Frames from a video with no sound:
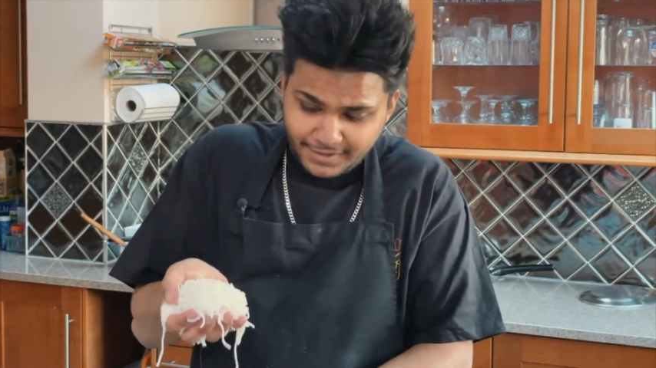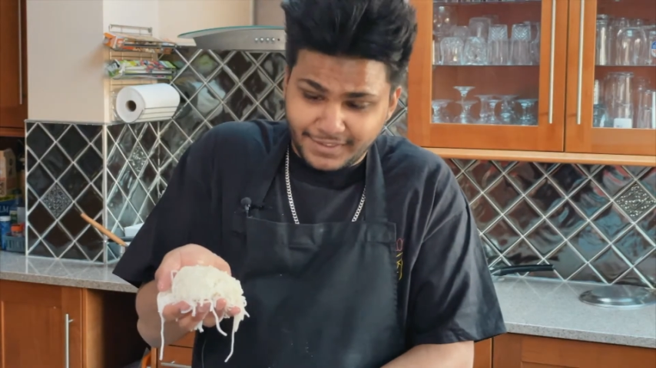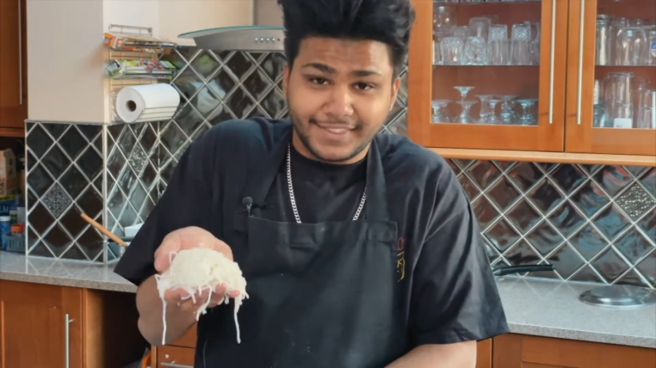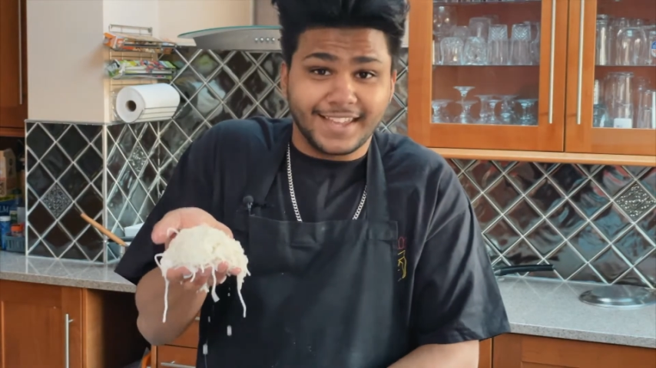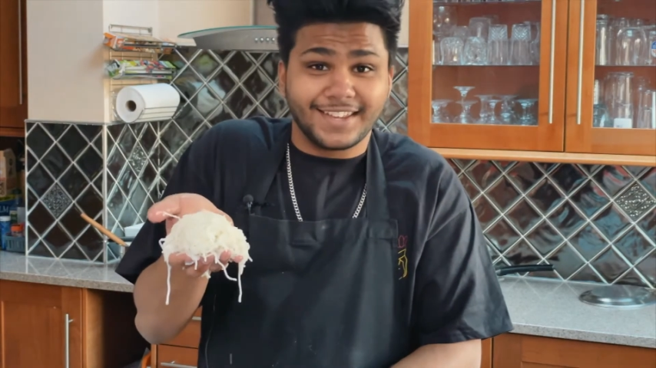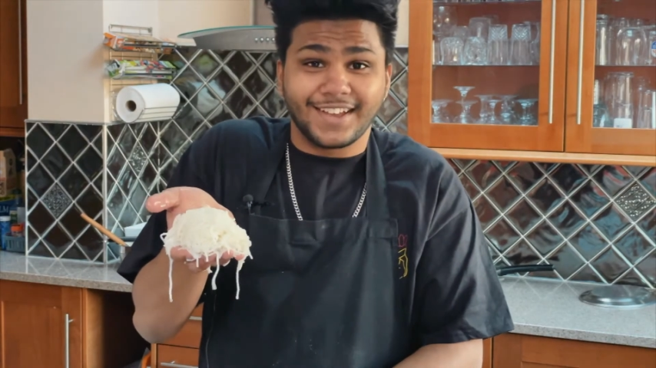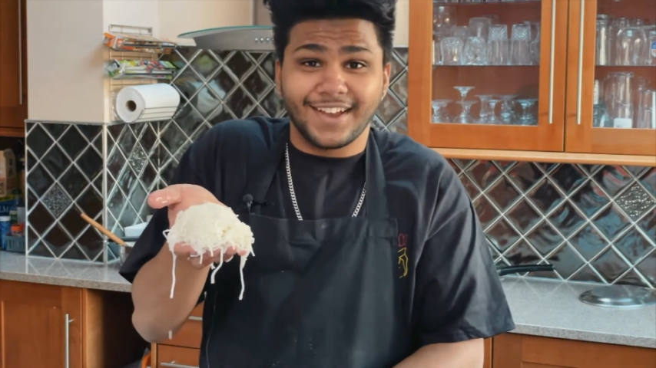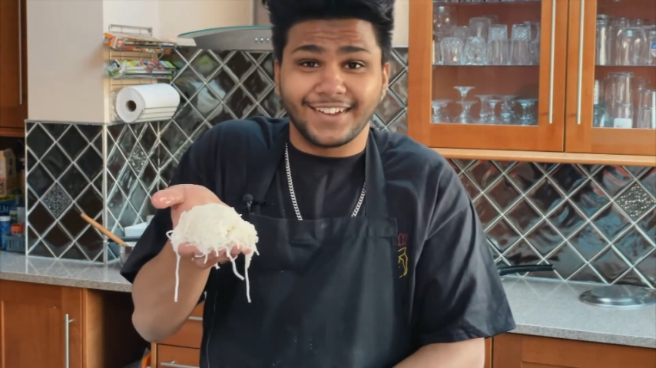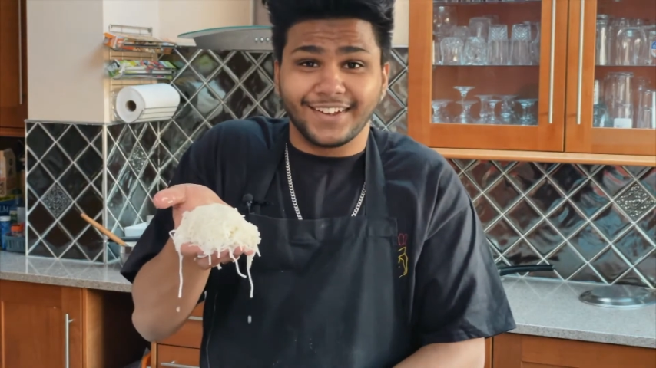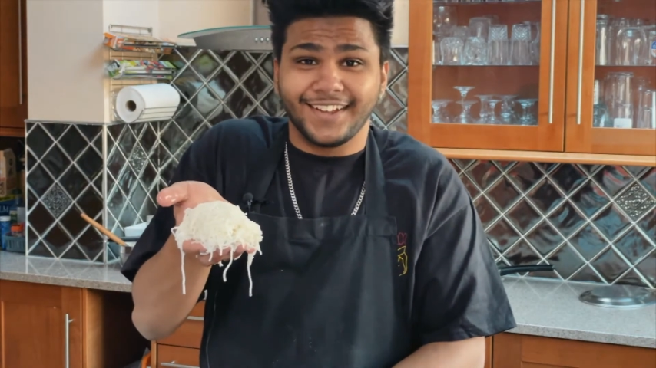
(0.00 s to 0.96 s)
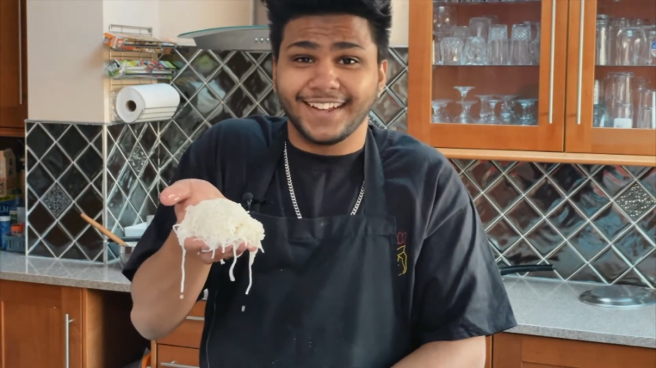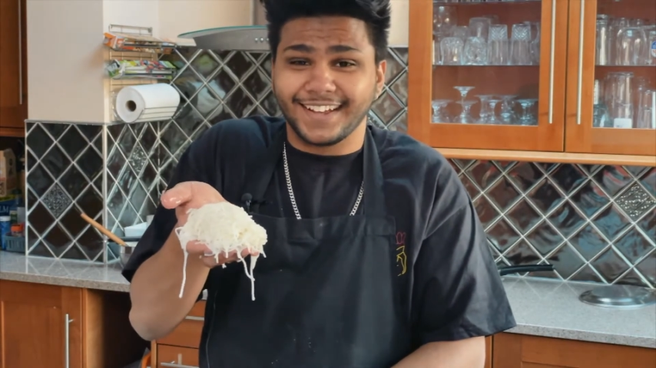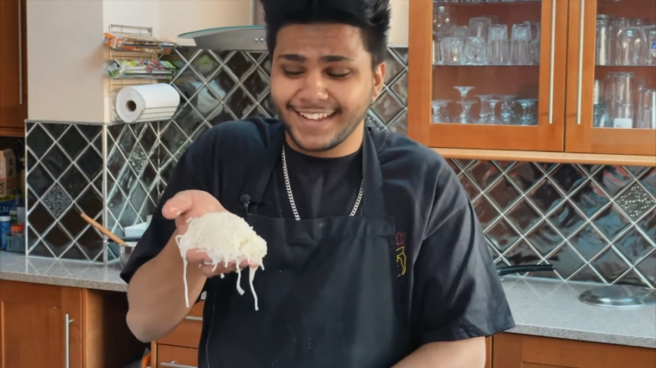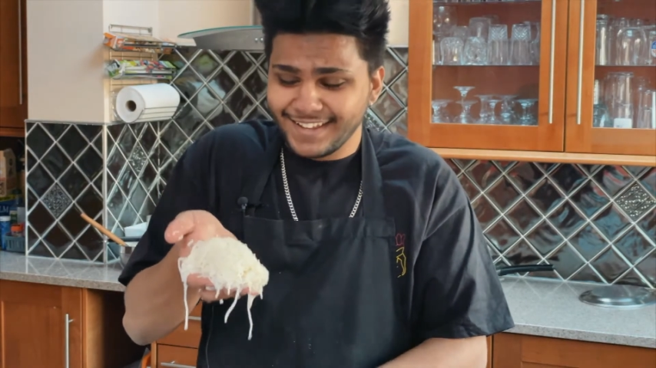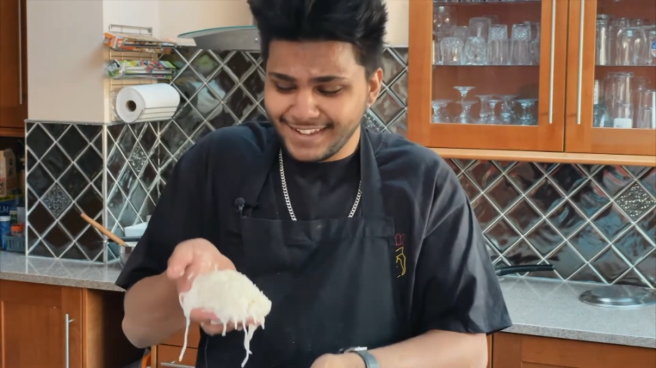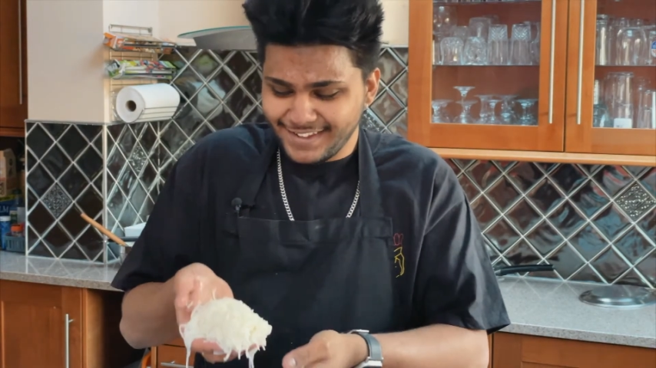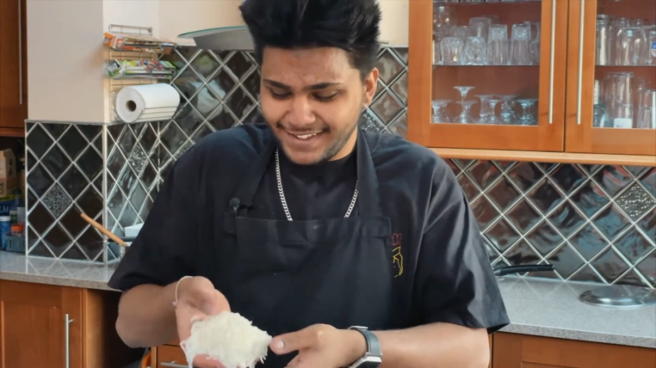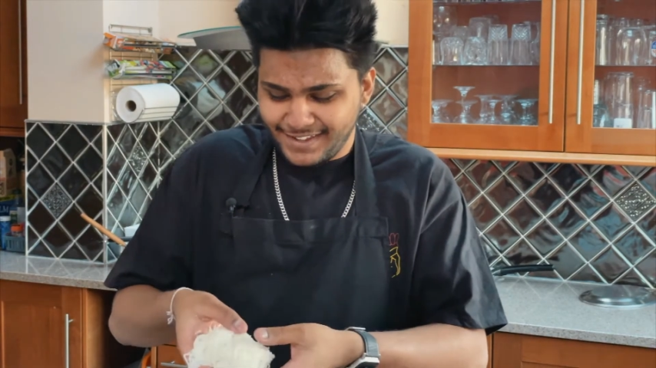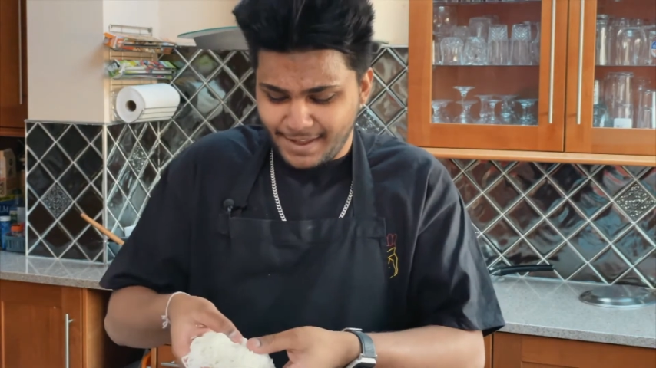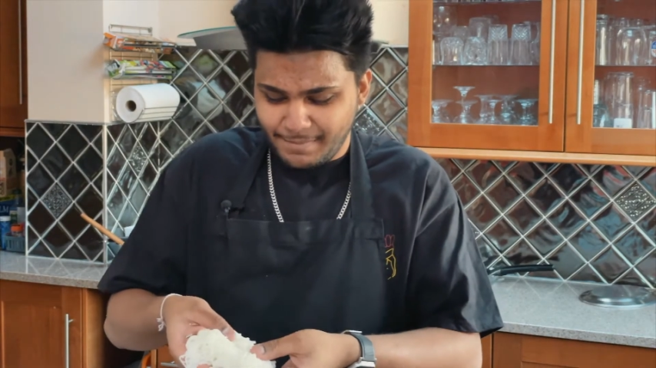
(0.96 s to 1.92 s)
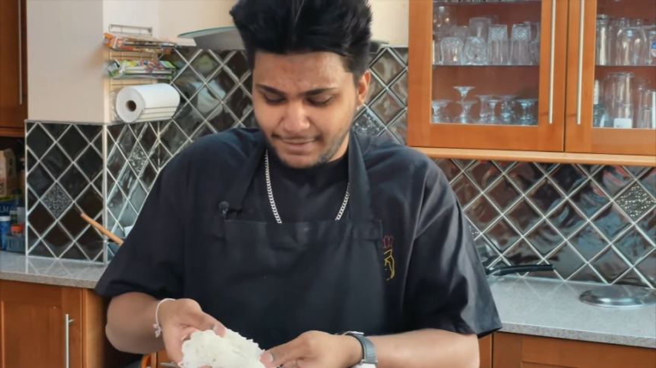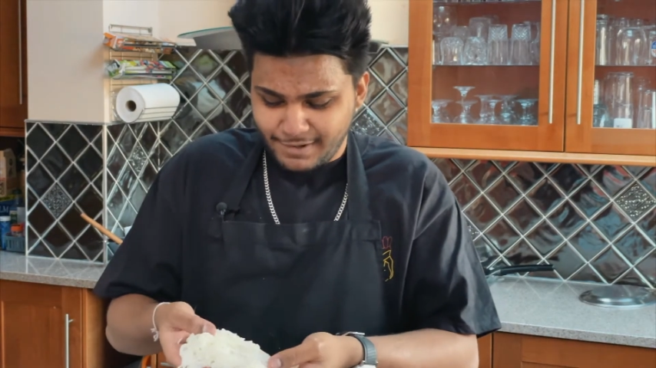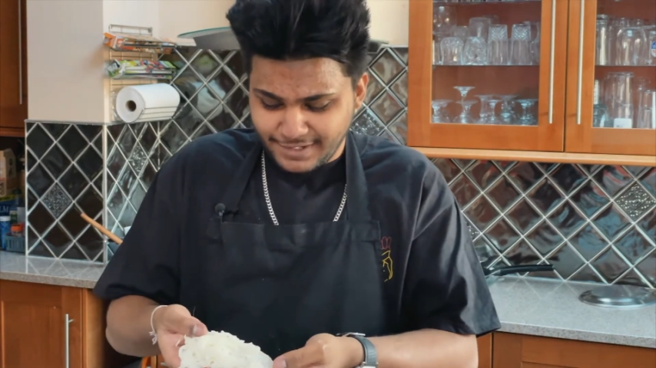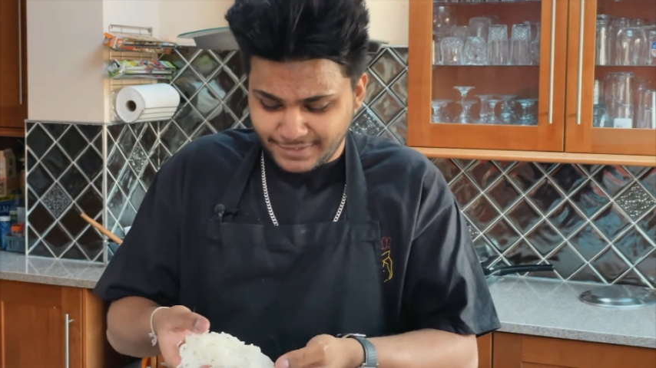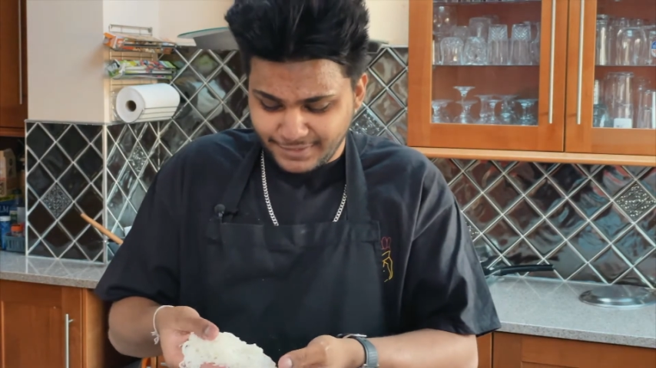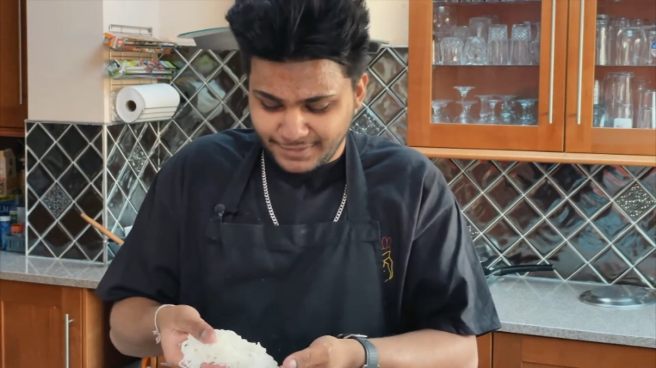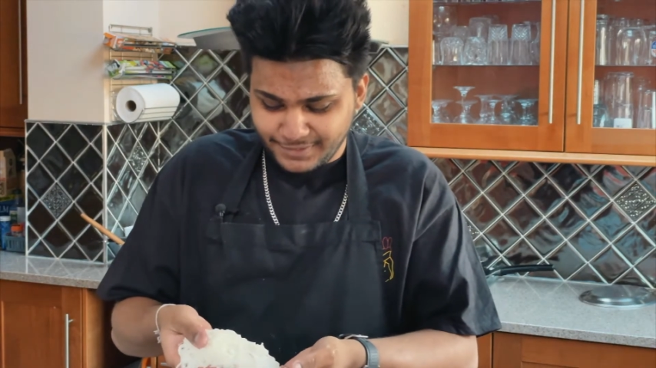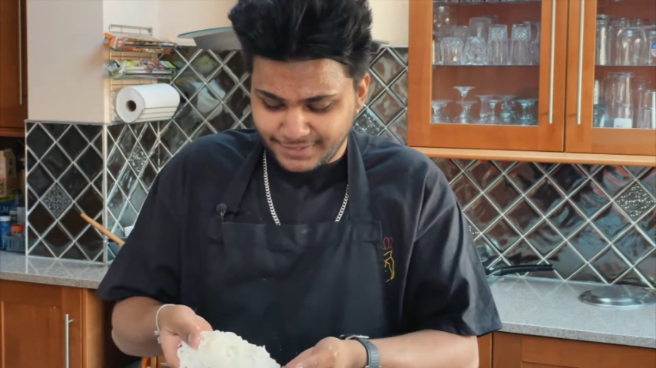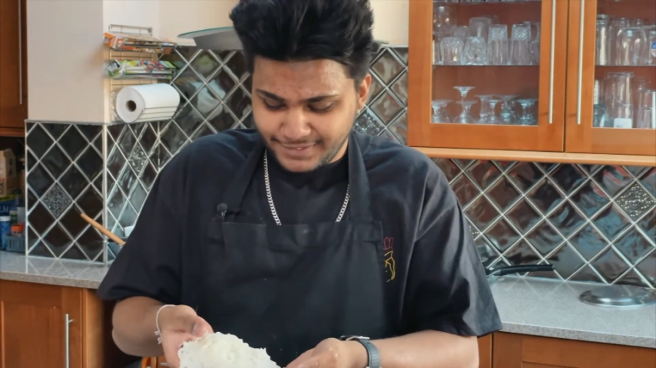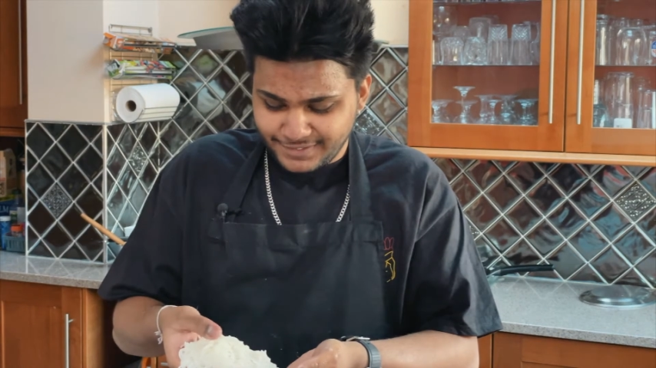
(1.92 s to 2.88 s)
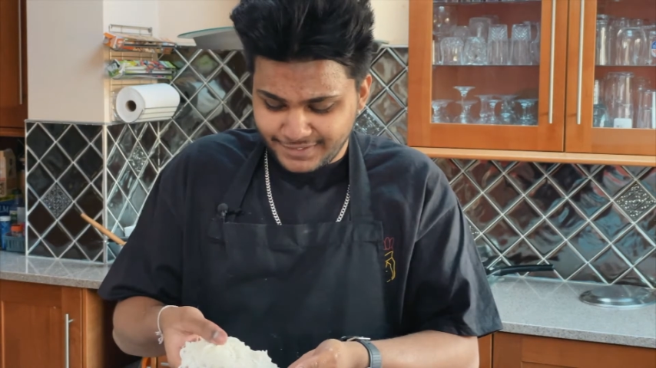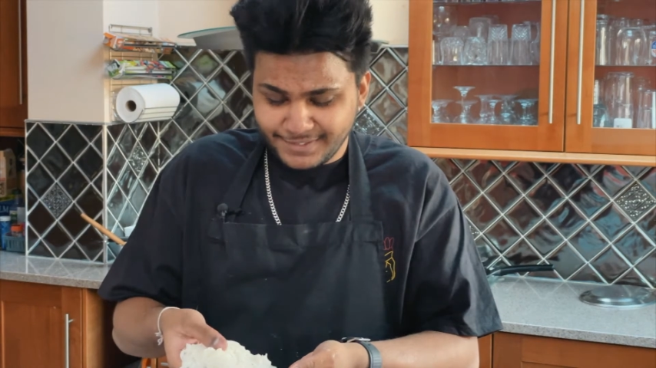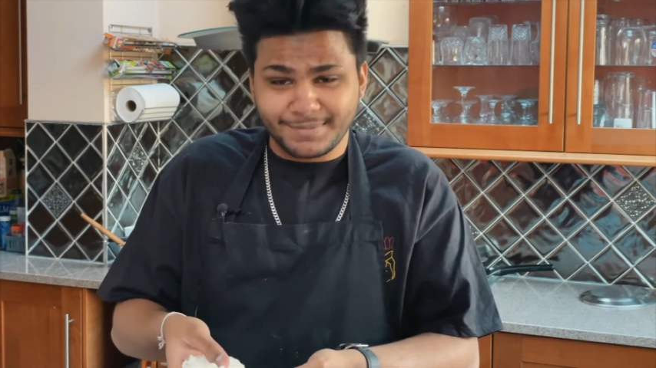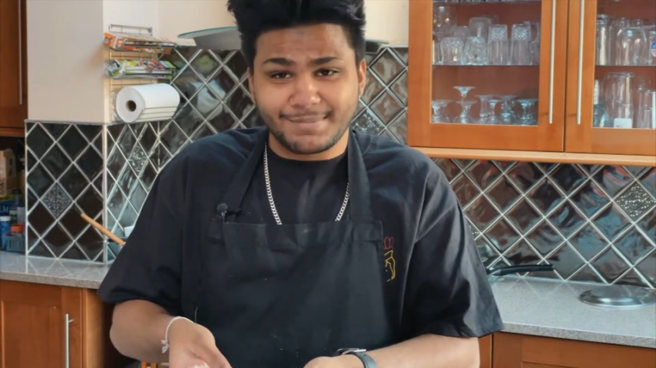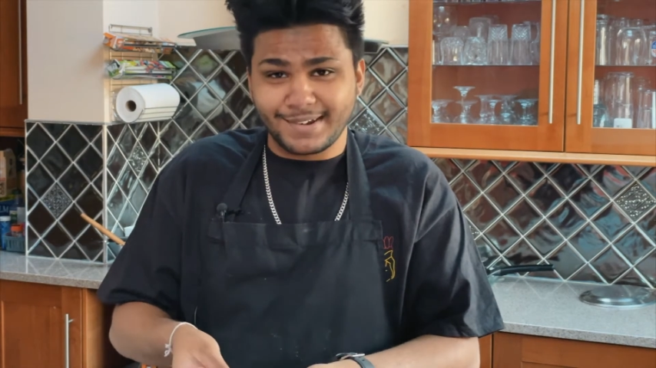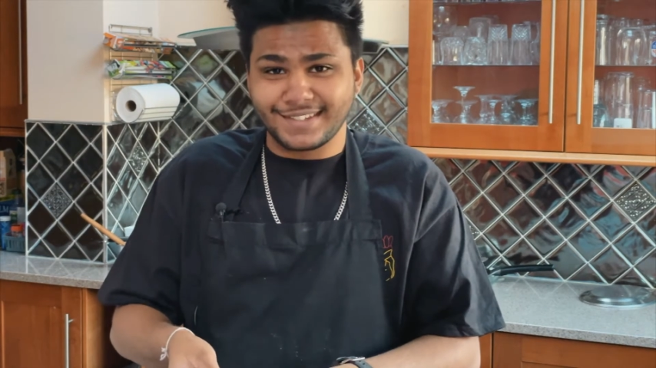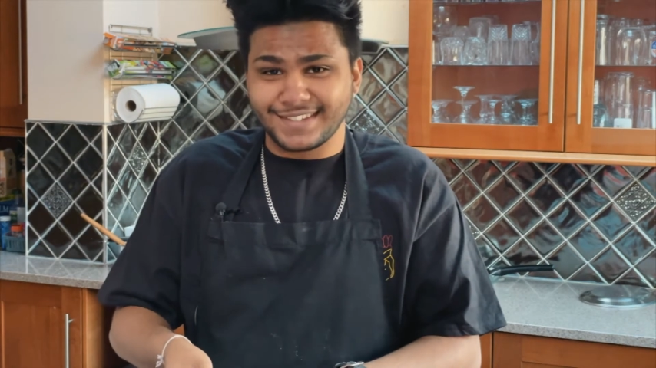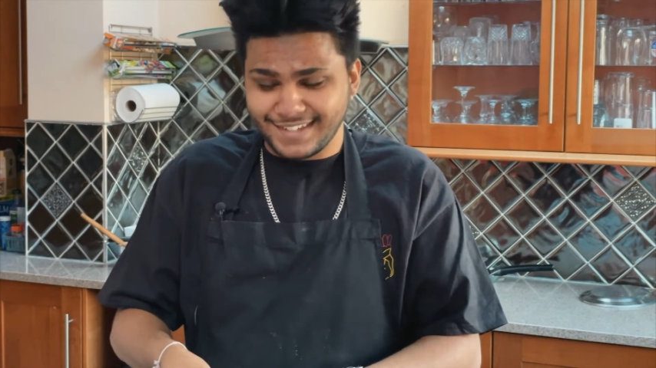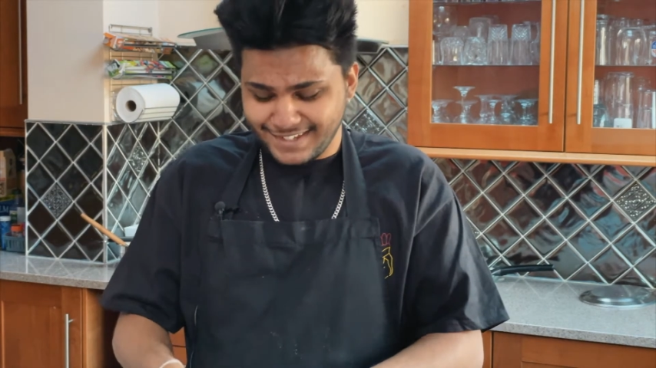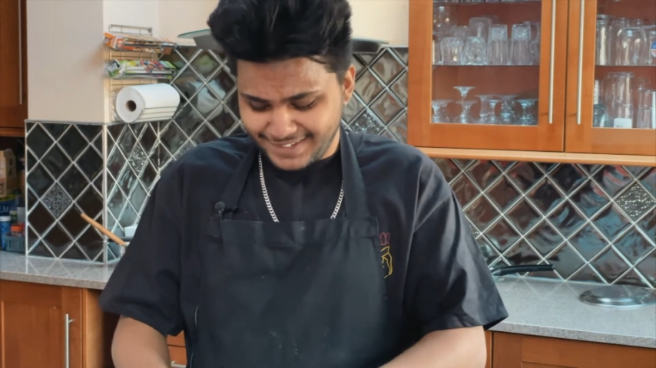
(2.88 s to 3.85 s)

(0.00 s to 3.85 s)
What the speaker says: there you go. I made rice noodles. It's pretty sick.